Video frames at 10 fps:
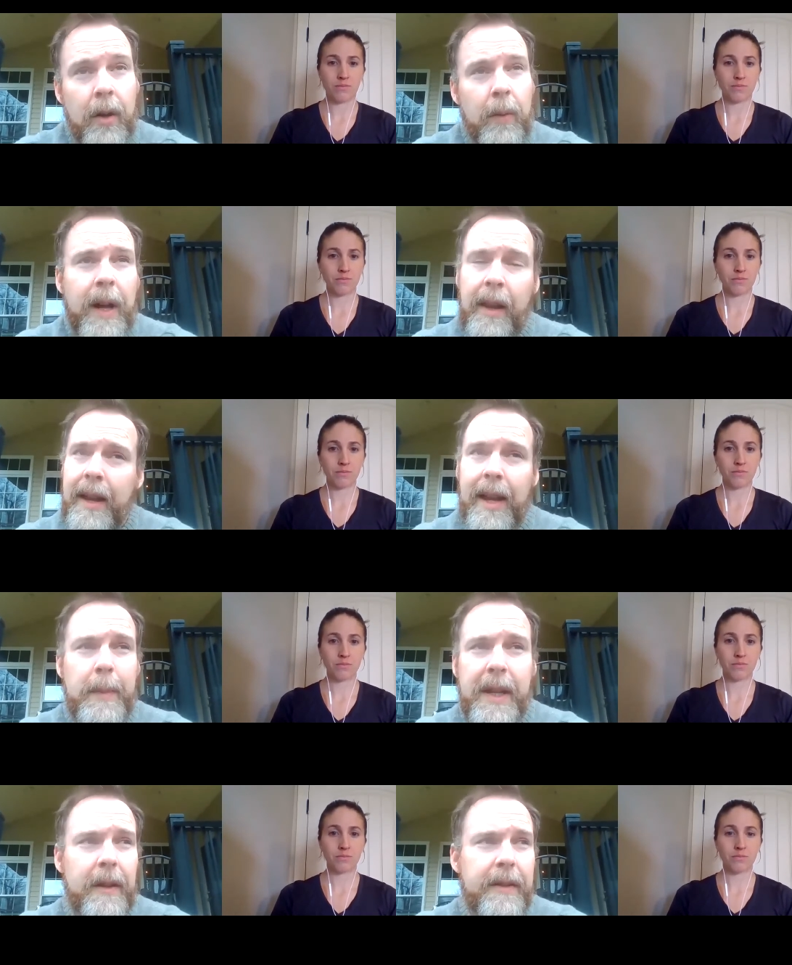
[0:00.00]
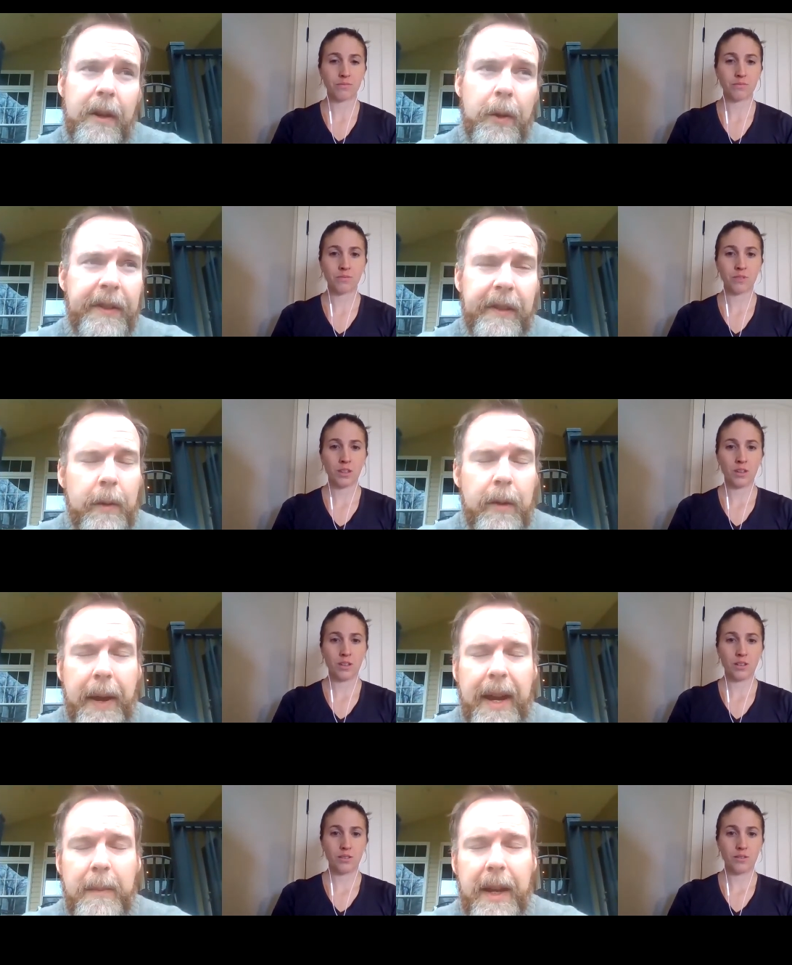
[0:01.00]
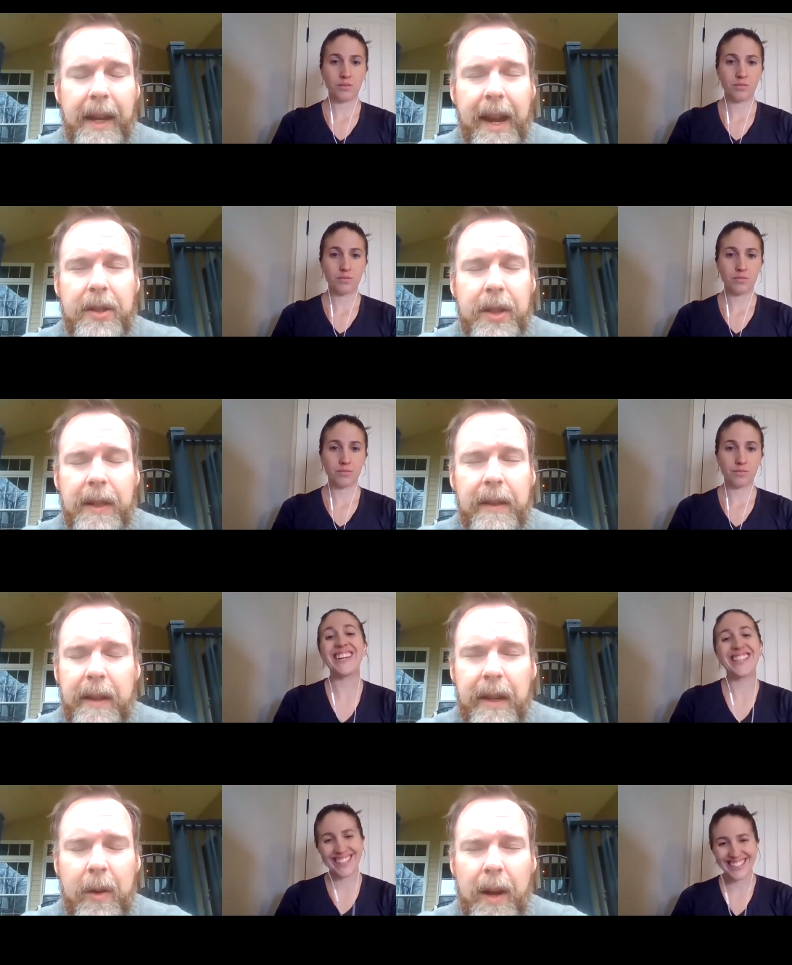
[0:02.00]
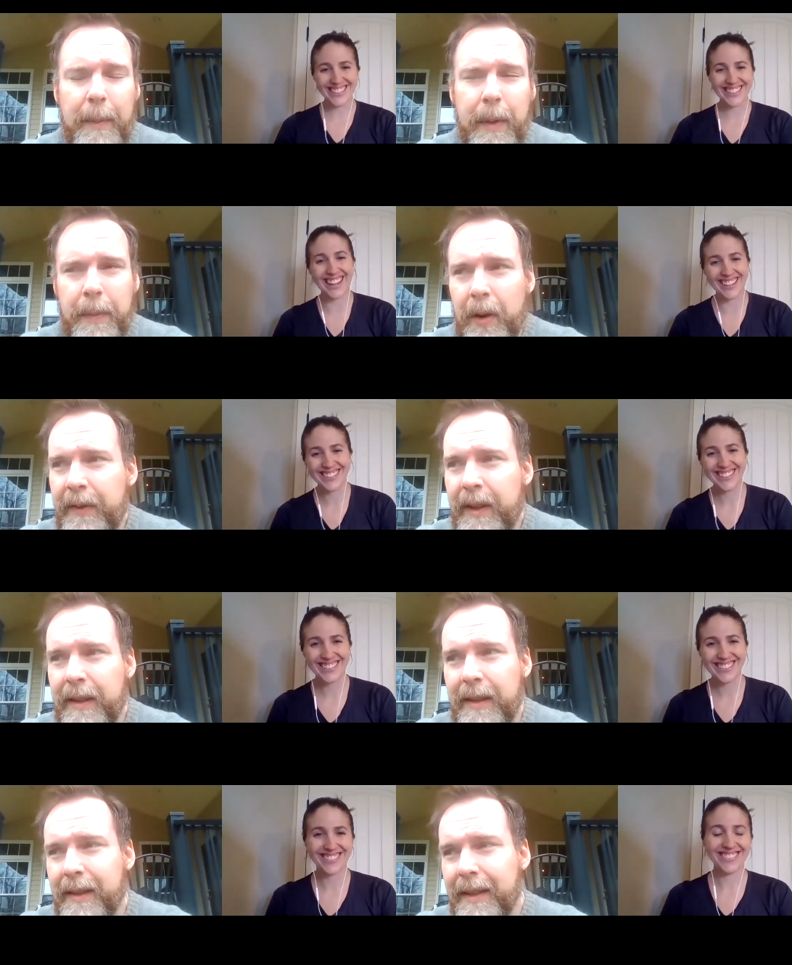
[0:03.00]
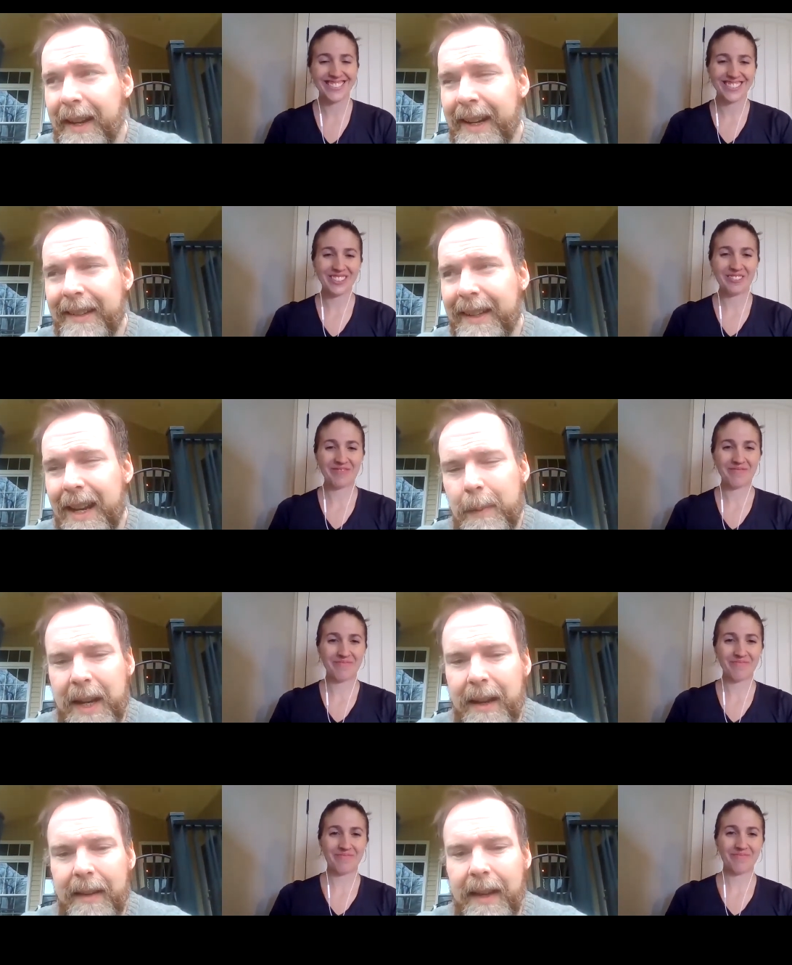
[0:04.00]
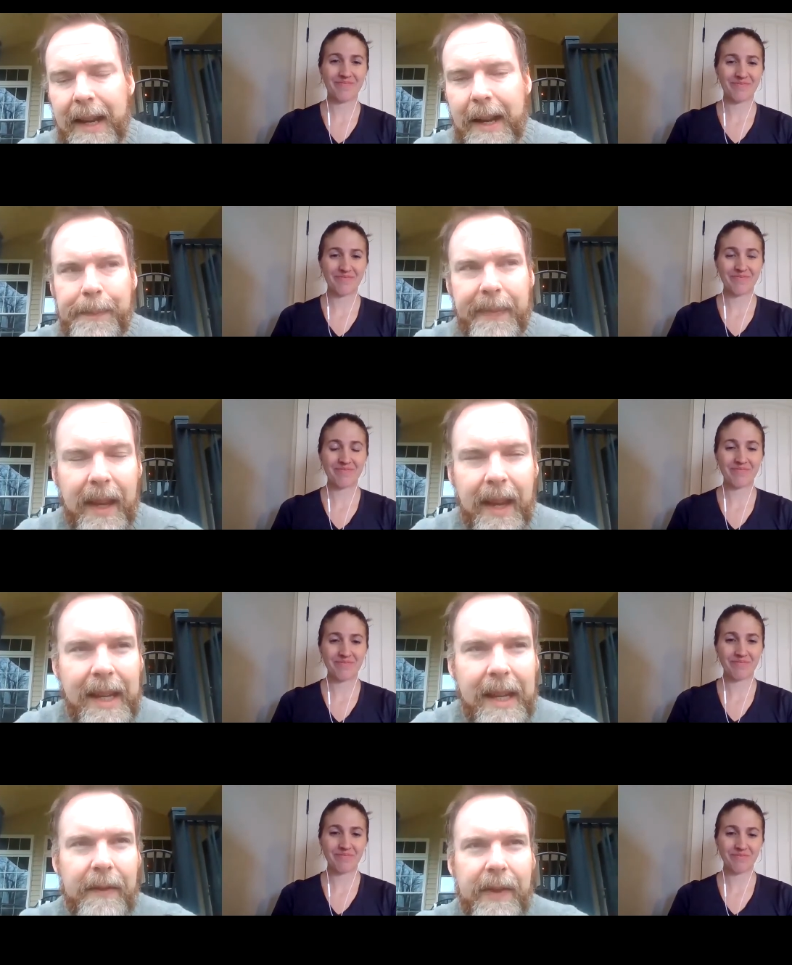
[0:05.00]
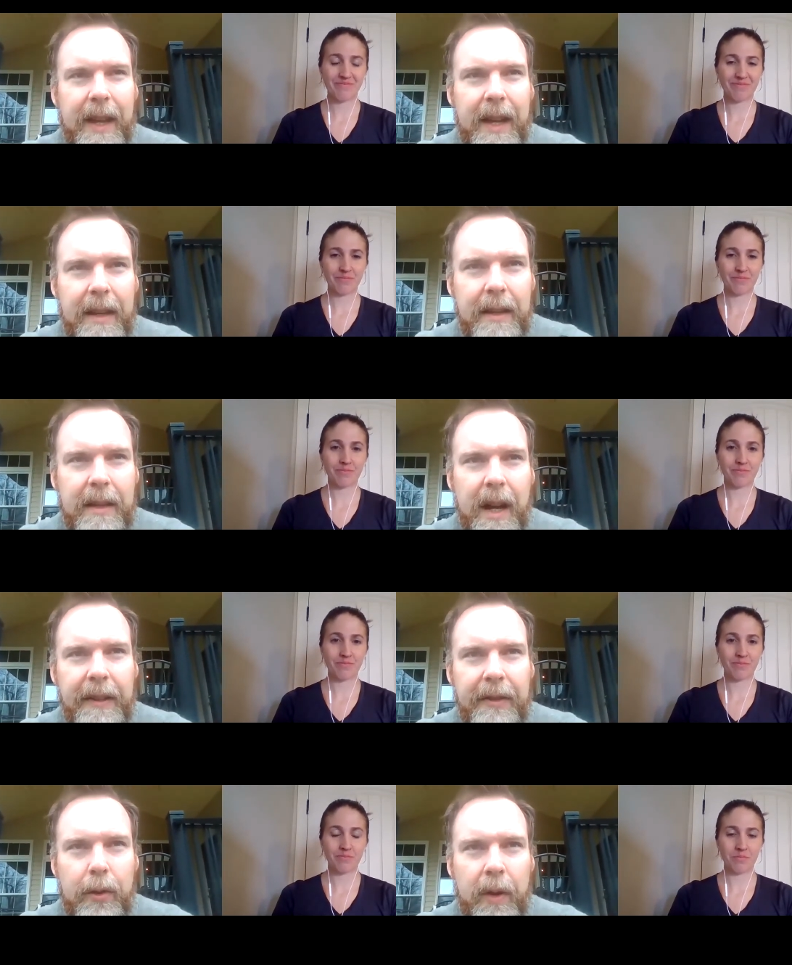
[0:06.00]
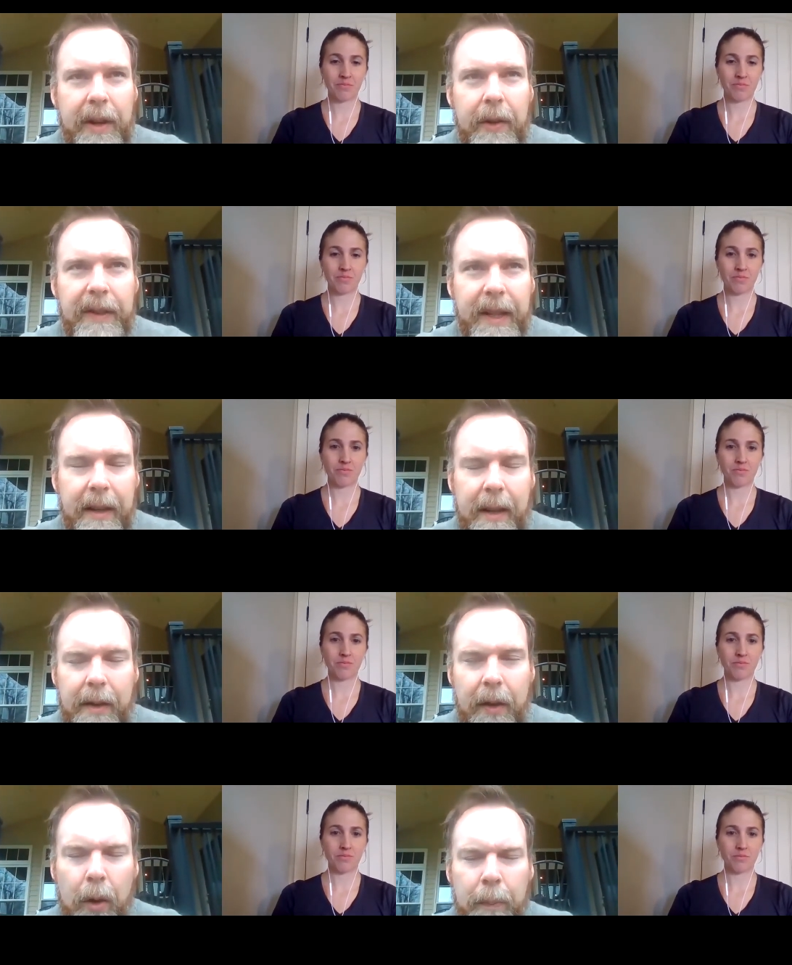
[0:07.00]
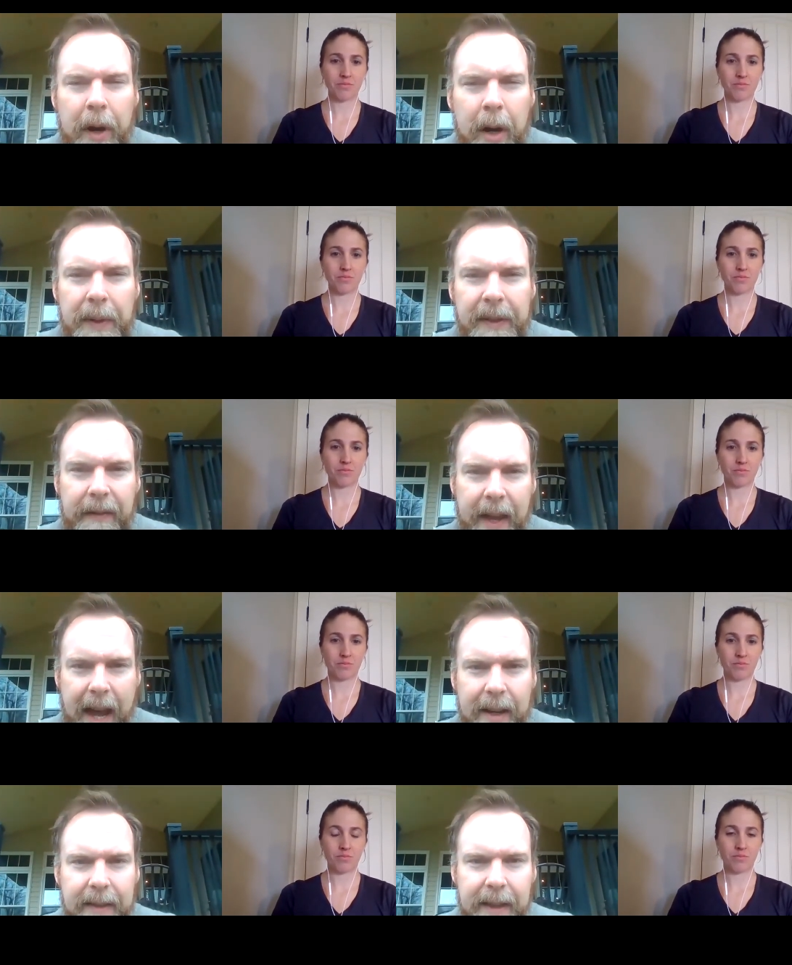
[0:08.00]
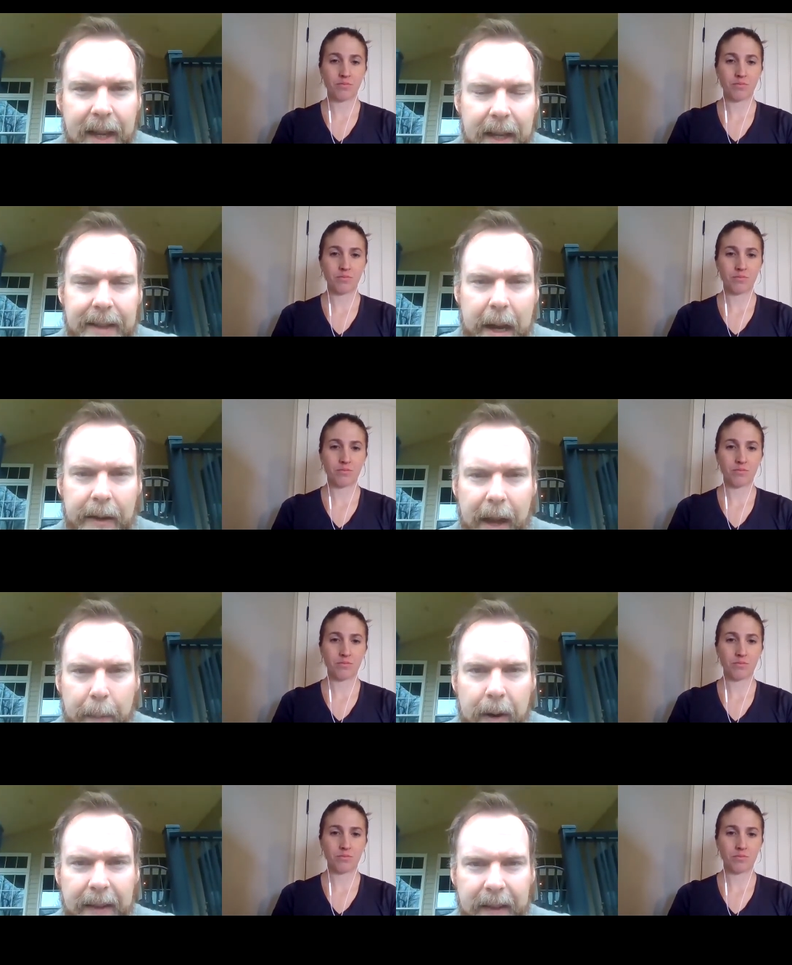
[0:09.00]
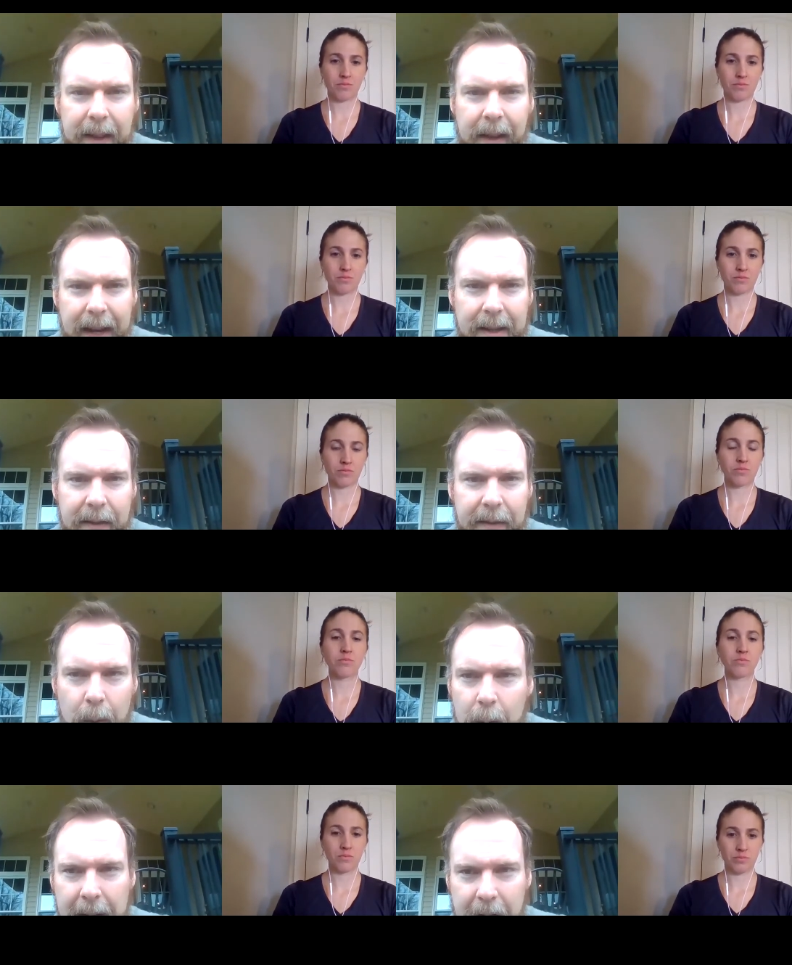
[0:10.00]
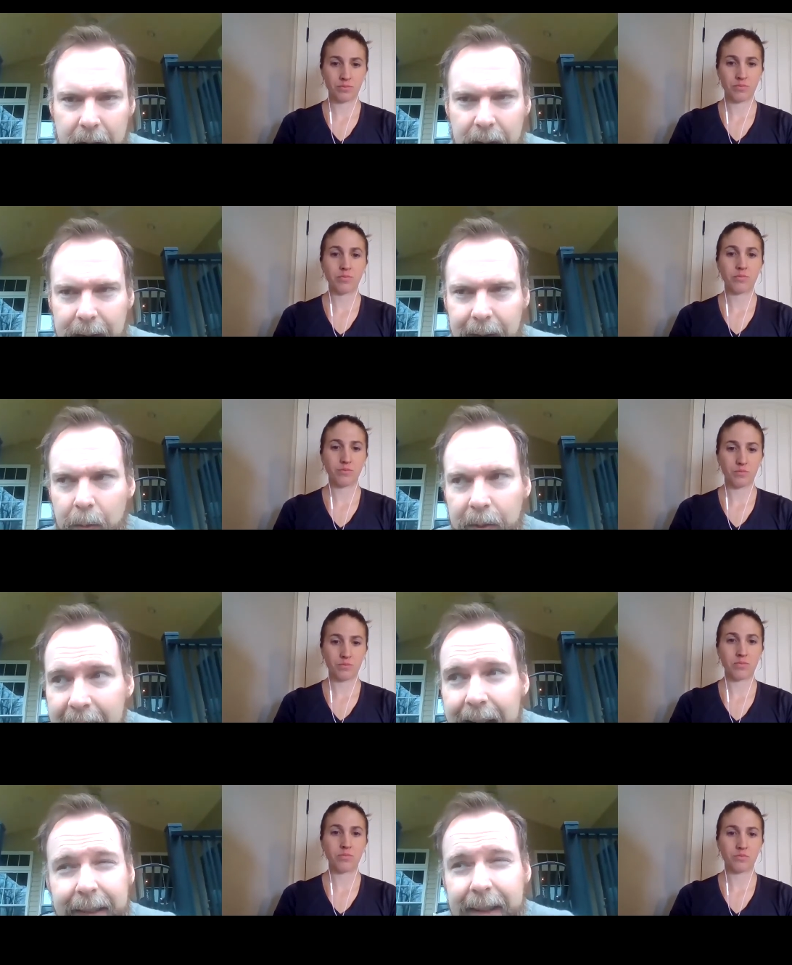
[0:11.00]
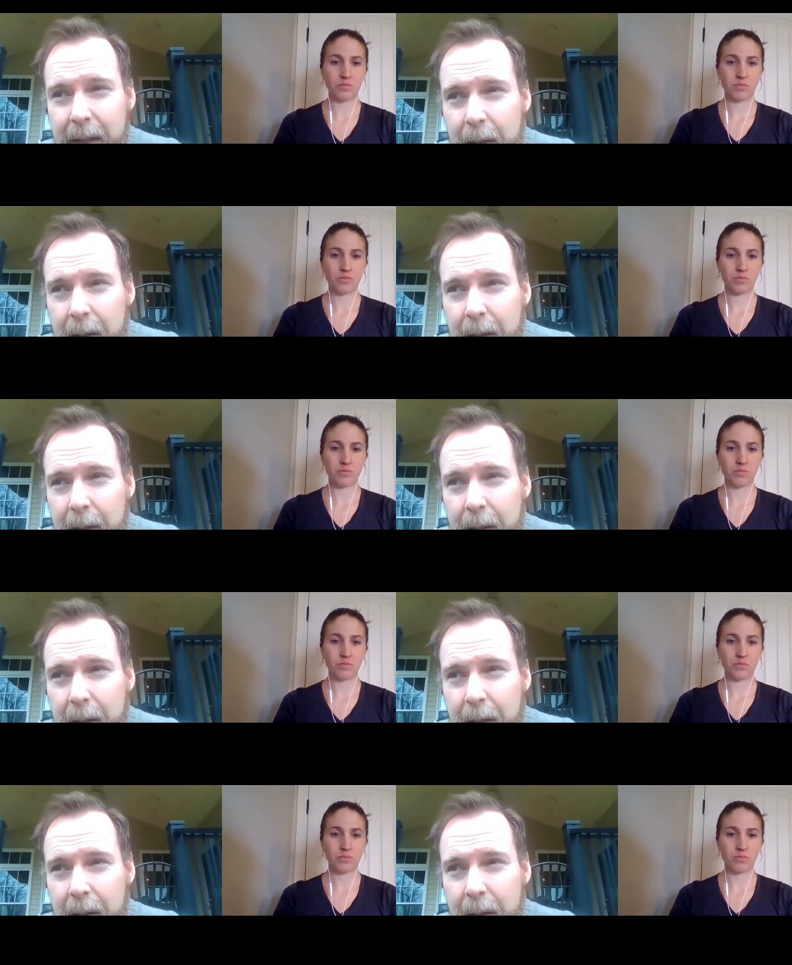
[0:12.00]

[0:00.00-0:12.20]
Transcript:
Speaker 1: Well, I mean, there's a whole slew of pain medications. You know, ibuprofen, yeah, yeah. like I said, I mean, the any of the nonsteroidals, kind of the, the whole purpose of that is to cut down on that prostaglandin formation. So things that